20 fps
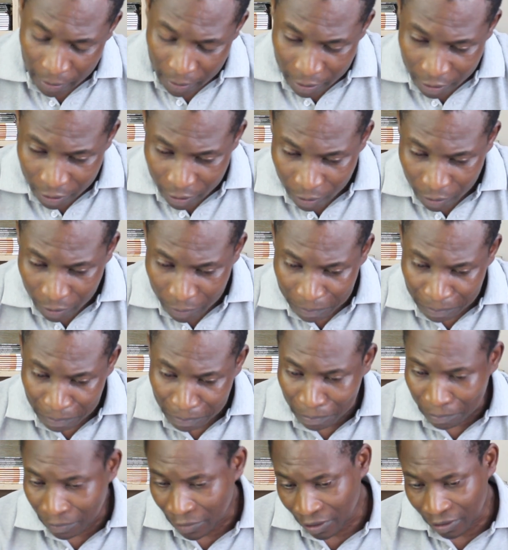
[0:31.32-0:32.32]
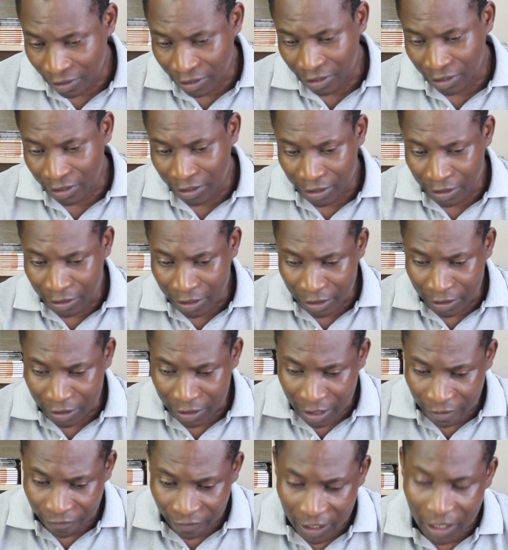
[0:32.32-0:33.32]
you know, that's
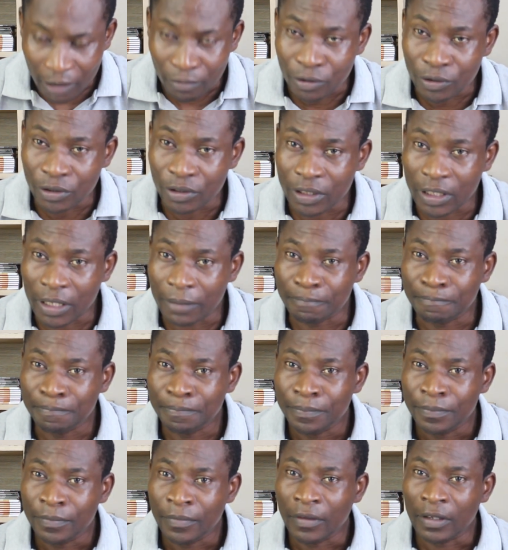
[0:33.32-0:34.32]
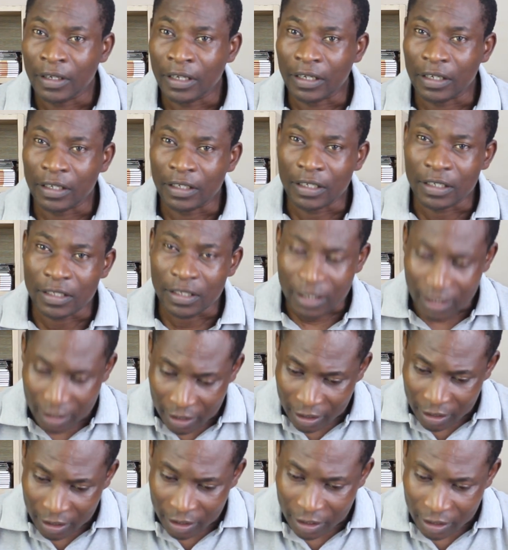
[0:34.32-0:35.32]
available to them,
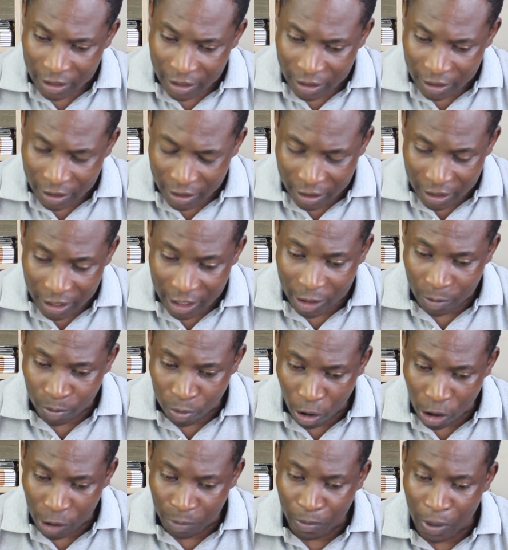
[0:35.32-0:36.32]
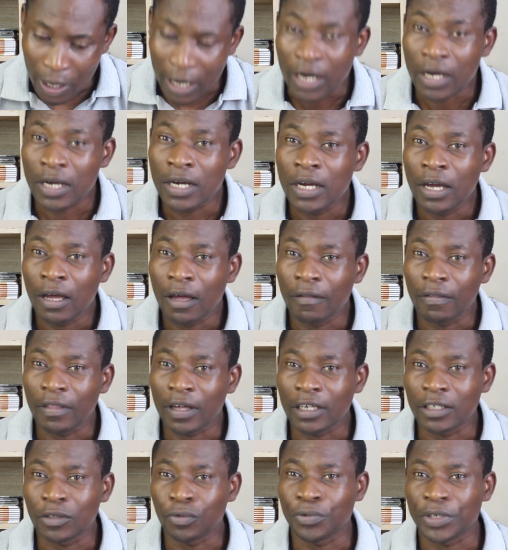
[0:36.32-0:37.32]
it's just proper
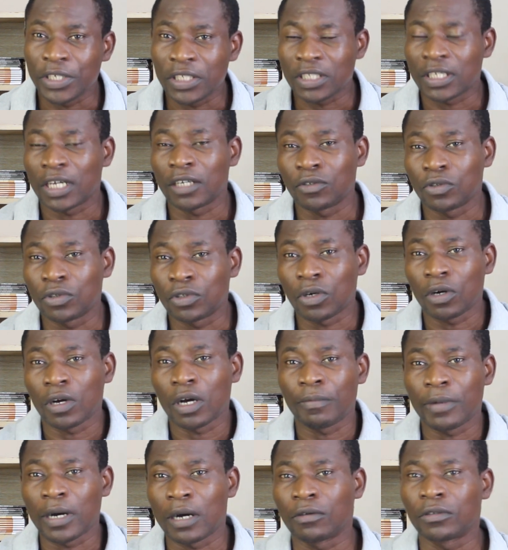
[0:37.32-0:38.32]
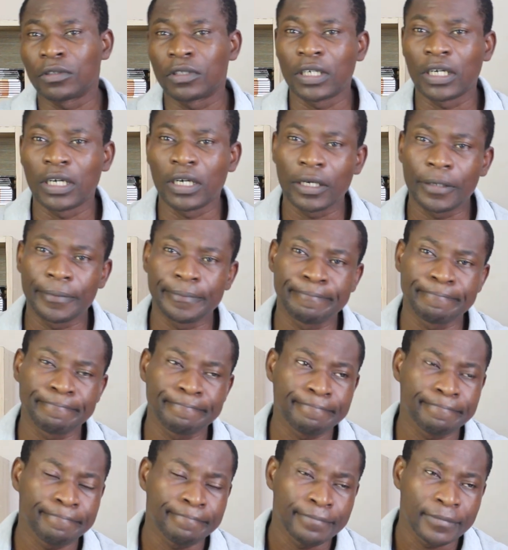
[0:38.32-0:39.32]
that we start to talk about
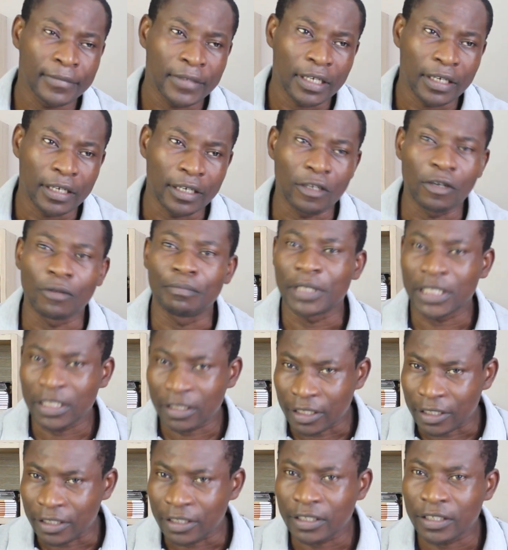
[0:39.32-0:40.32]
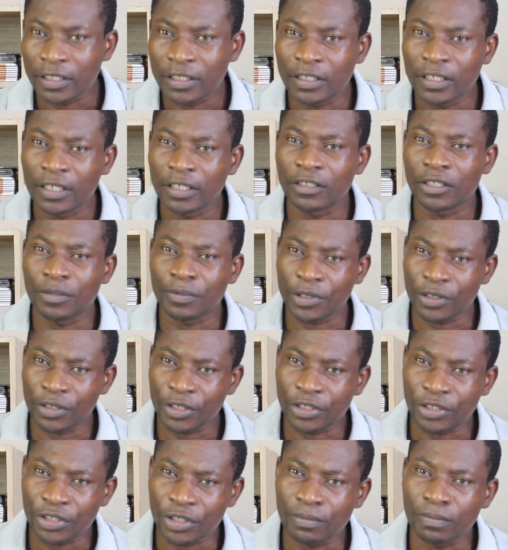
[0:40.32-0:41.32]
you know, business
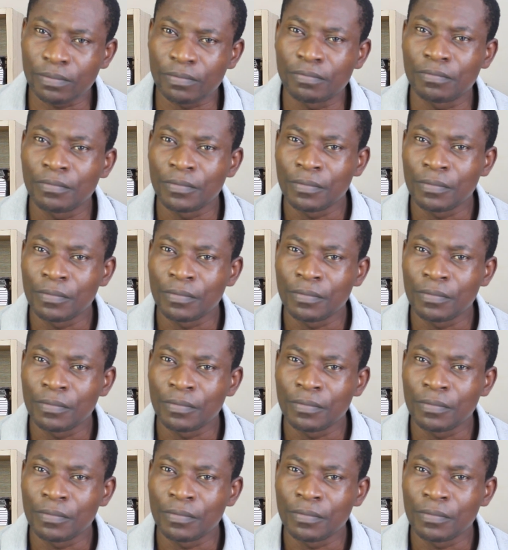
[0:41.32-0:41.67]
entrepreneurship.